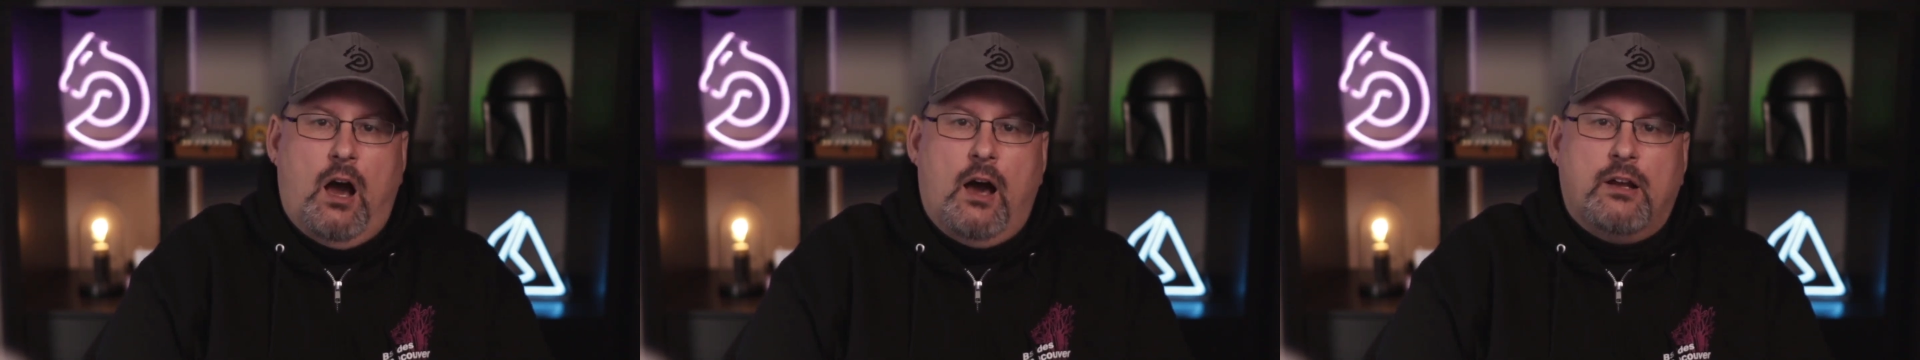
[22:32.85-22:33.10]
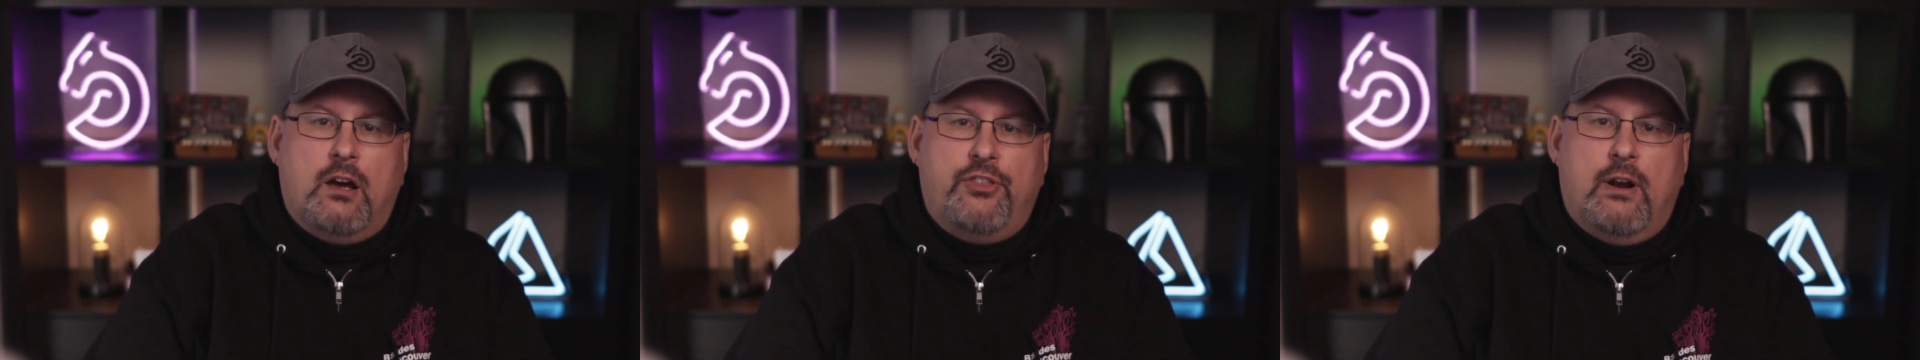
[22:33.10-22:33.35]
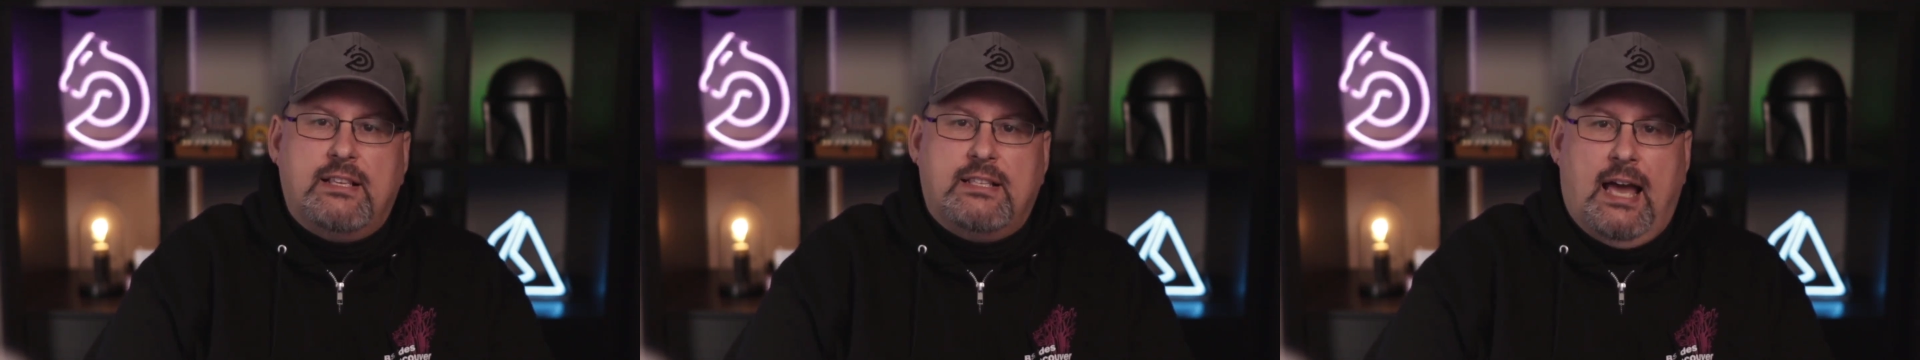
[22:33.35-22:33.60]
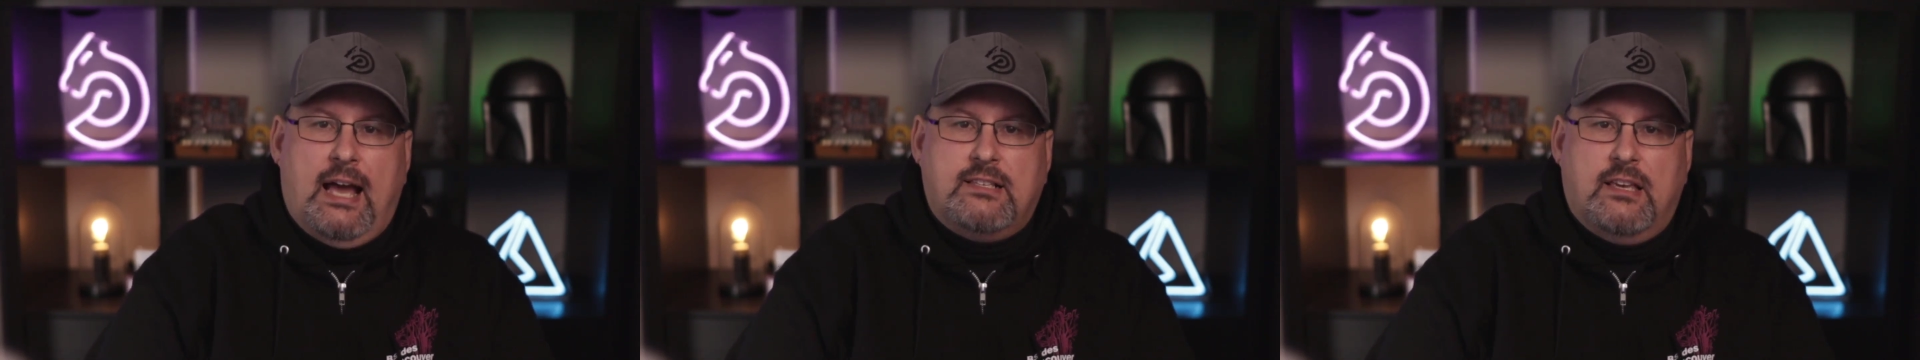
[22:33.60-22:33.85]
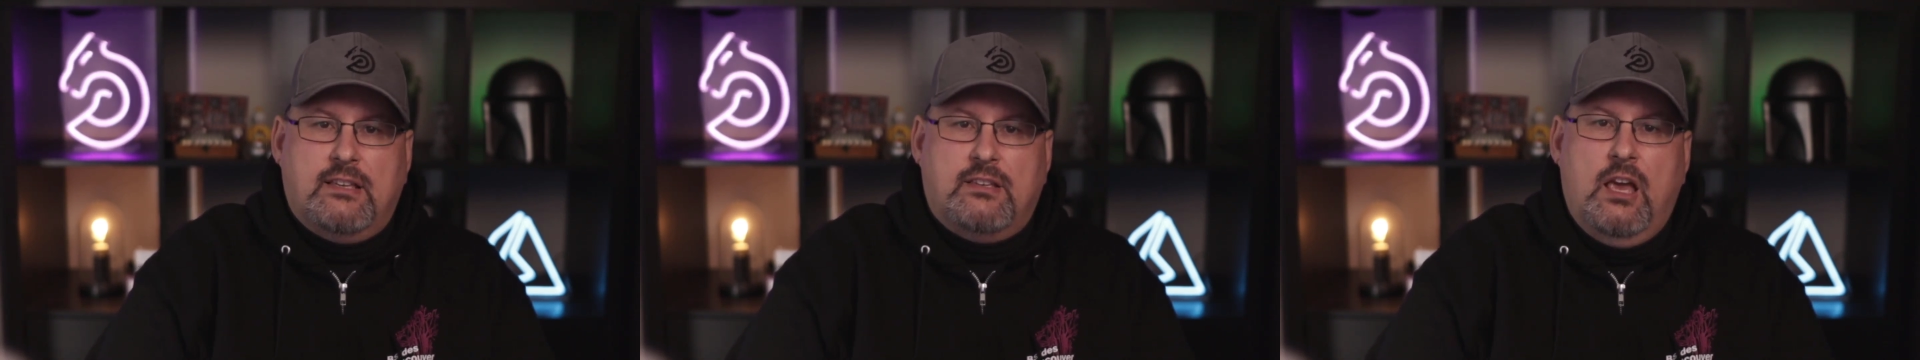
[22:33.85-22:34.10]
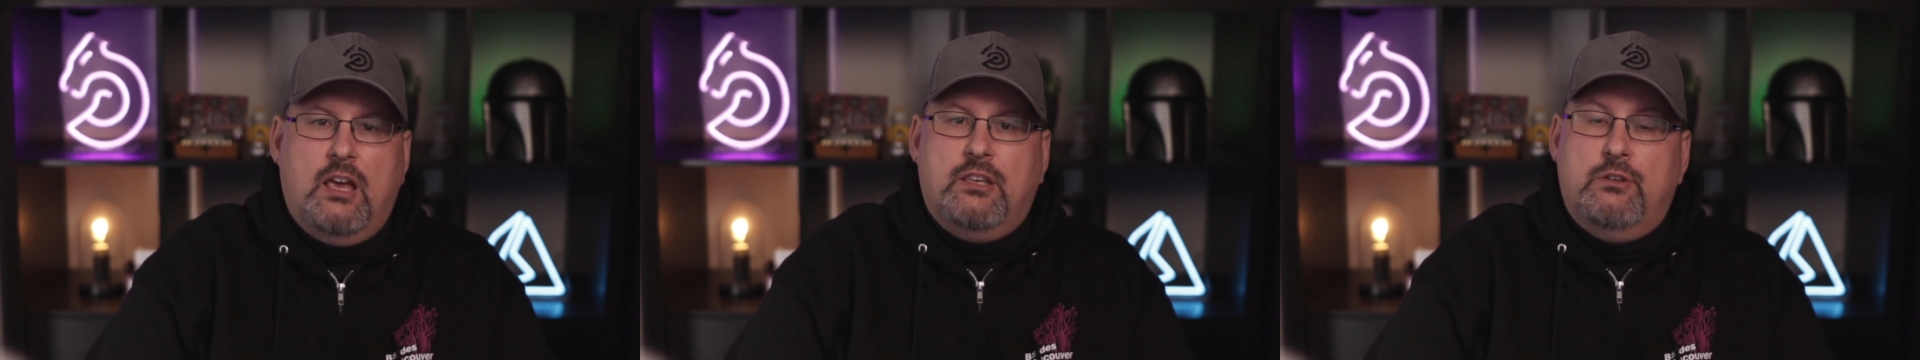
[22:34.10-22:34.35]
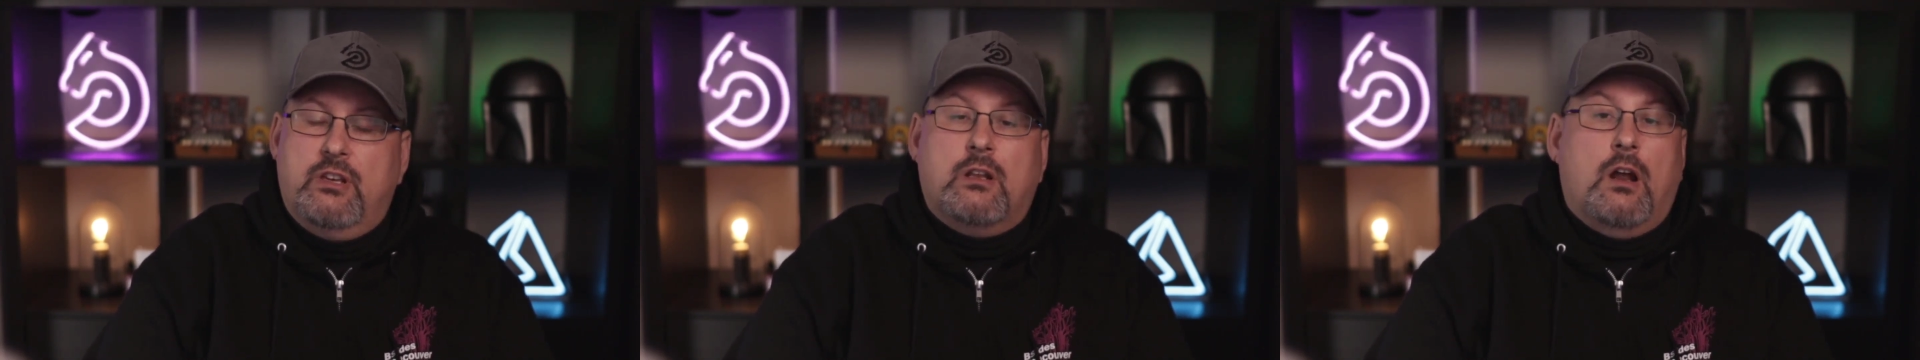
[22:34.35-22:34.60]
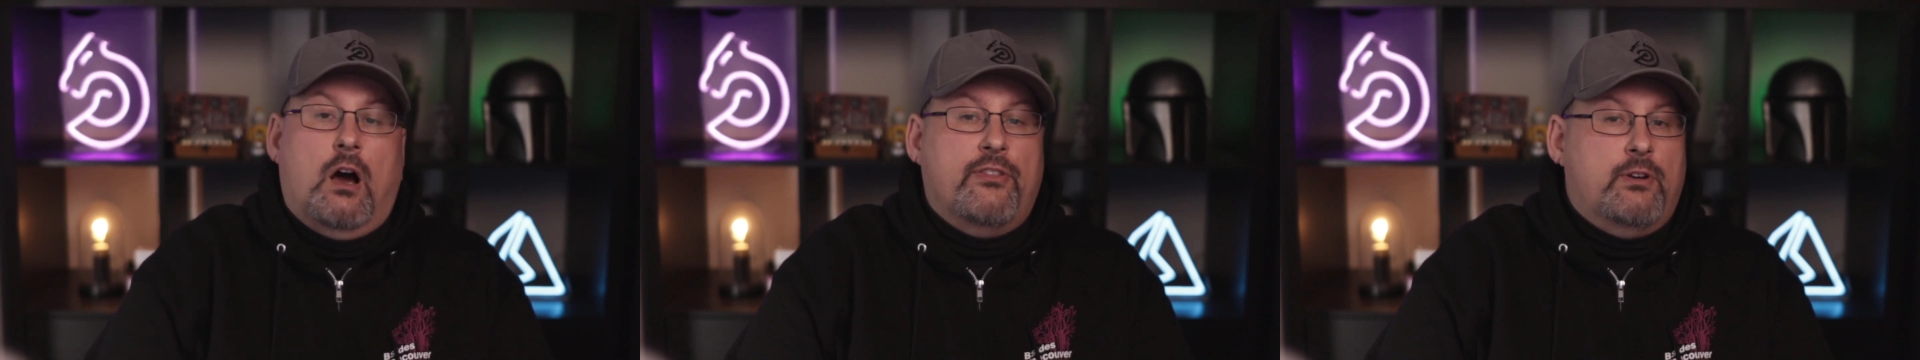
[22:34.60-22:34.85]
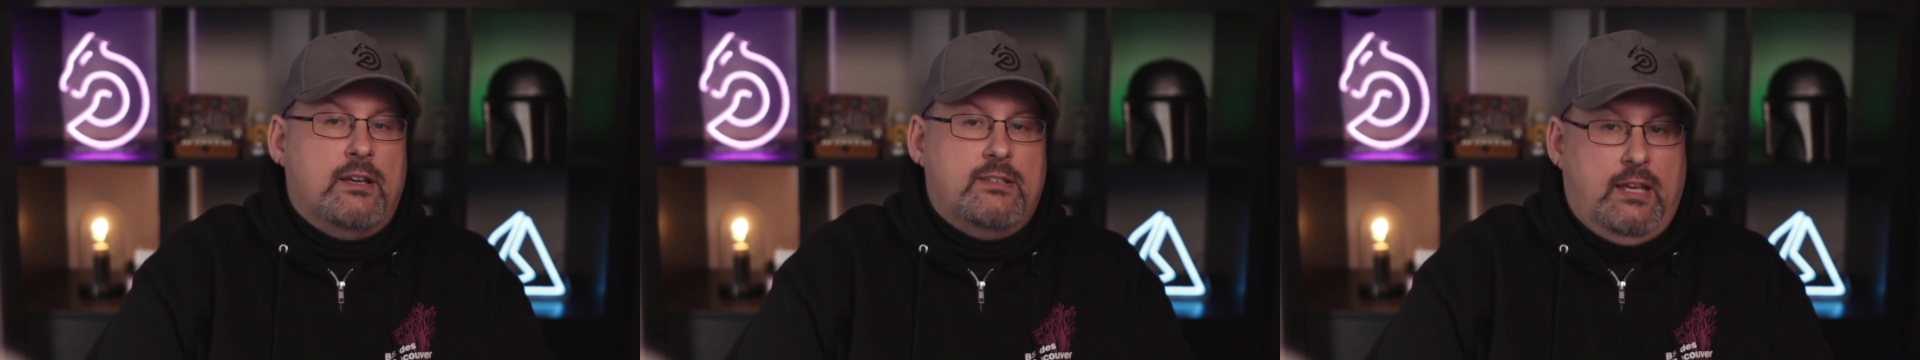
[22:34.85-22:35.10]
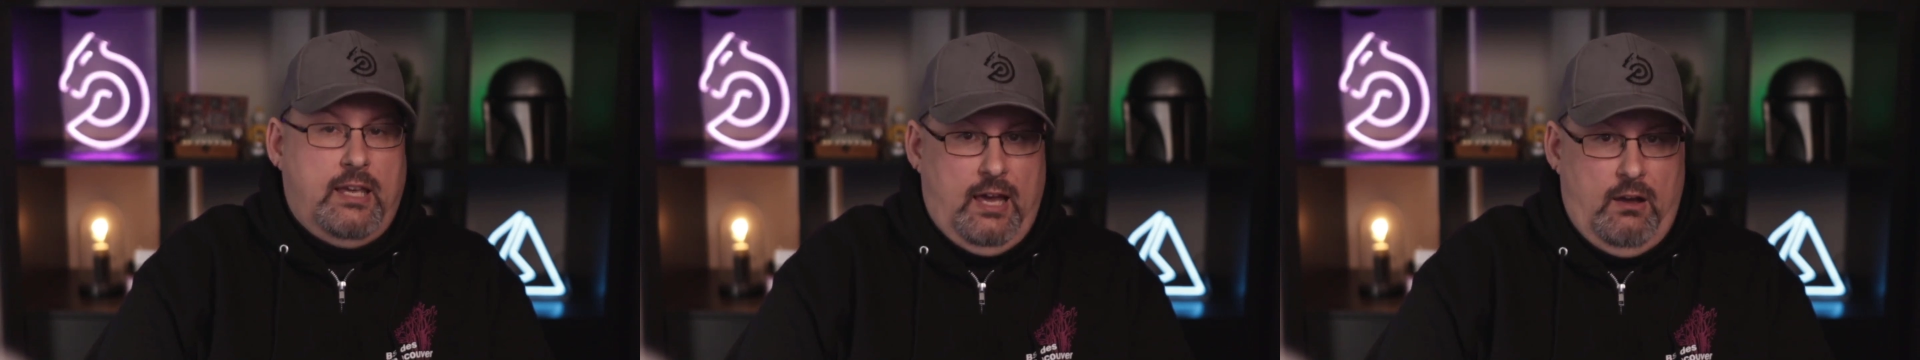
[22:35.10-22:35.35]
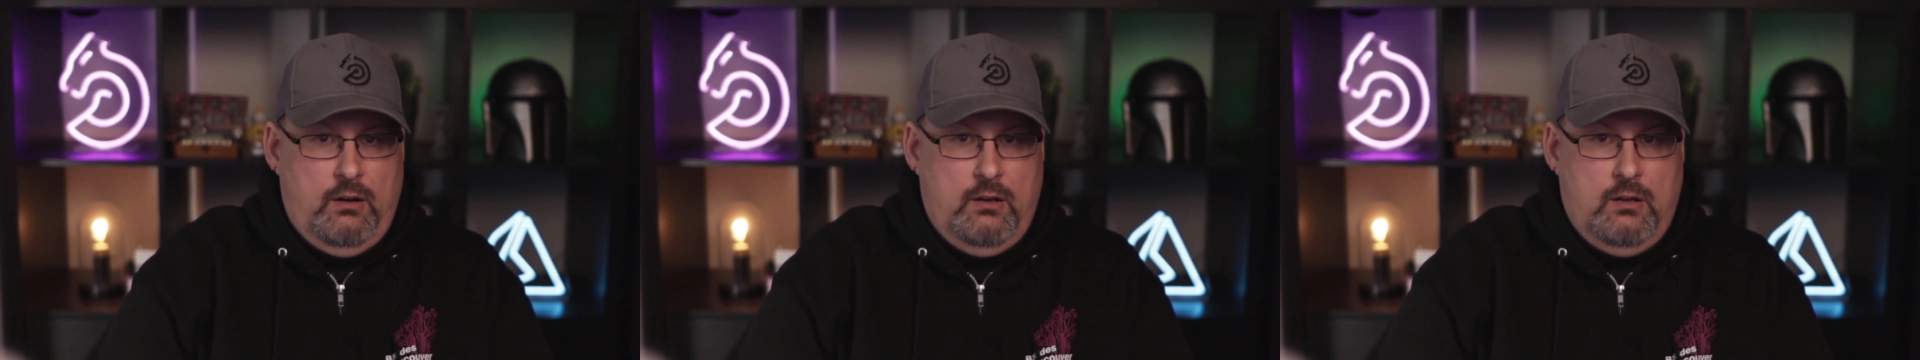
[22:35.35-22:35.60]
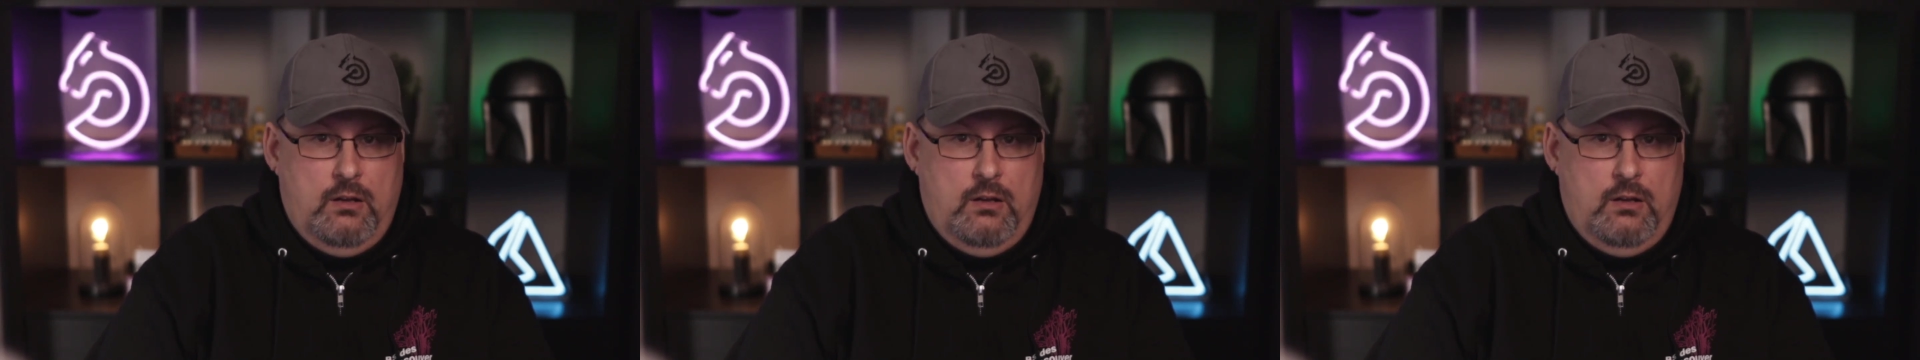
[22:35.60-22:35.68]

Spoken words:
unauthorized access using an authorized account.